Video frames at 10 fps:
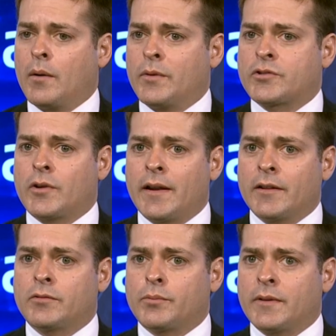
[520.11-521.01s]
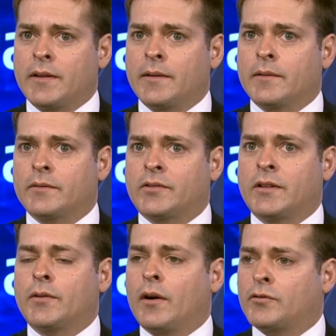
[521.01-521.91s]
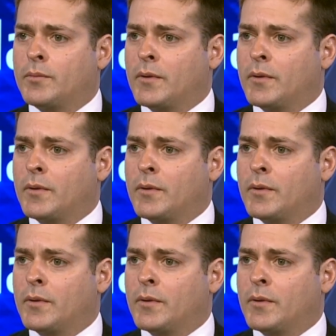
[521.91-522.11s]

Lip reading: We try not to really steer off too